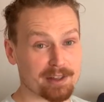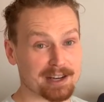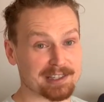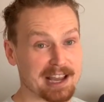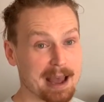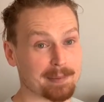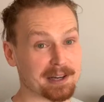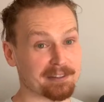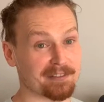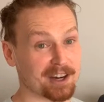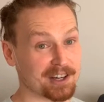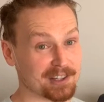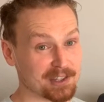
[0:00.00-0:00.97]
that is happening
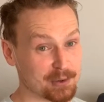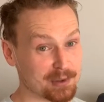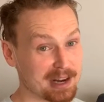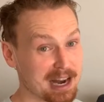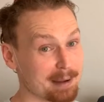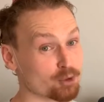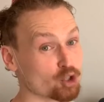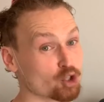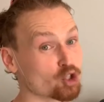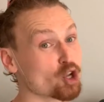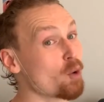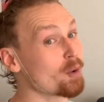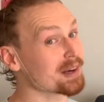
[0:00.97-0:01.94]
very soon that I am
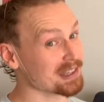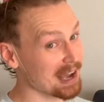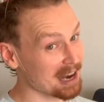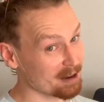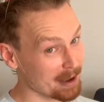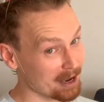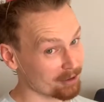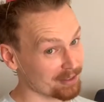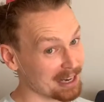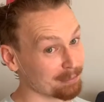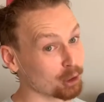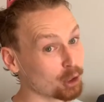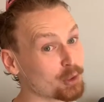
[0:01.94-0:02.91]
so excited about
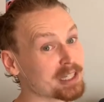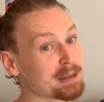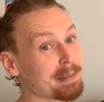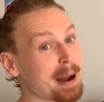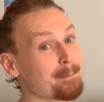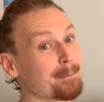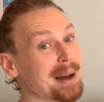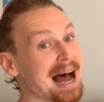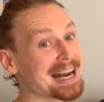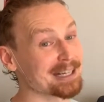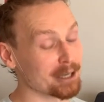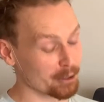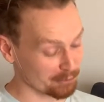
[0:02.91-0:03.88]
that I'm losing my
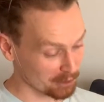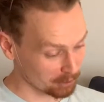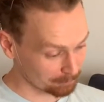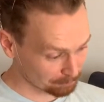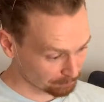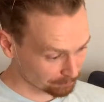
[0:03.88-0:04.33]
mind over.